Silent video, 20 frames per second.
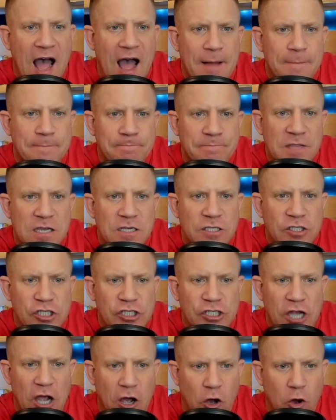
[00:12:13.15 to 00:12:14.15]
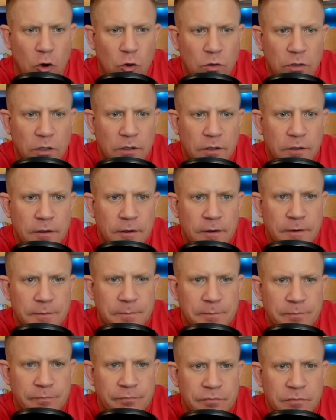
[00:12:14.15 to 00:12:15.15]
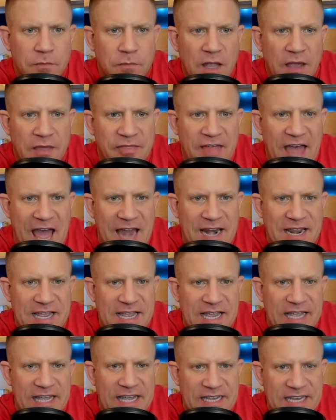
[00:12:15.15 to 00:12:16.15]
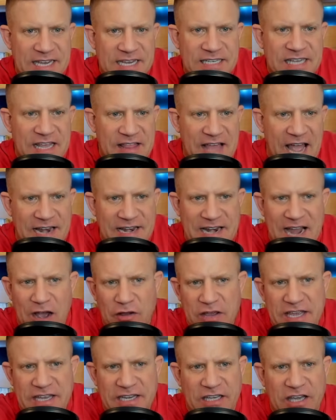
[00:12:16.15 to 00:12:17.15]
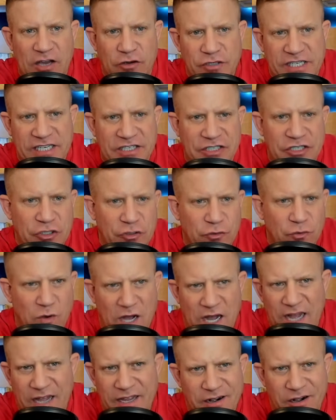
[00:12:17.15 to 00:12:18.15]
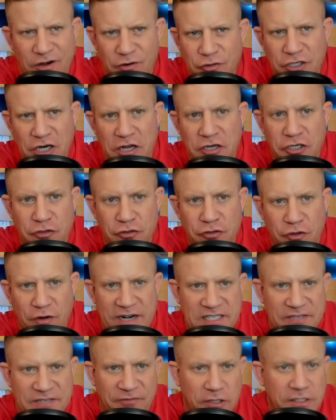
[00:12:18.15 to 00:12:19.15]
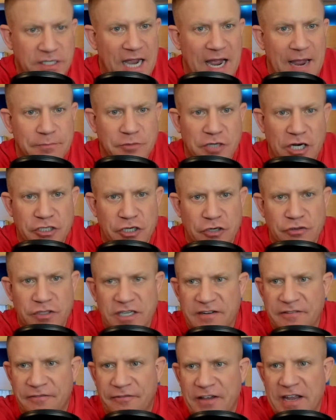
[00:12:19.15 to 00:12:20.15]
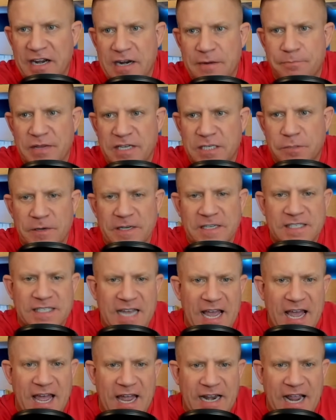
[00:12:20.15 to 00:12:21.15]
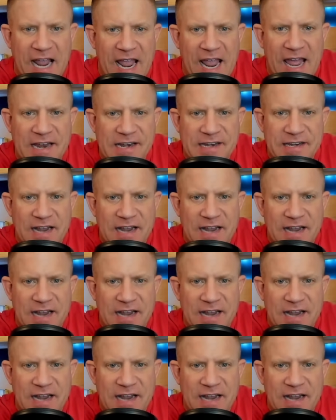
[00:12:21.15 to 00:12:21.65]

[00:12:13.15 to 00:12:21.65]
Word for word: So that is that. Now he goes into, you know, Jon Jones, greatest of all time. Jon Jones undefeated, Bisping said, and,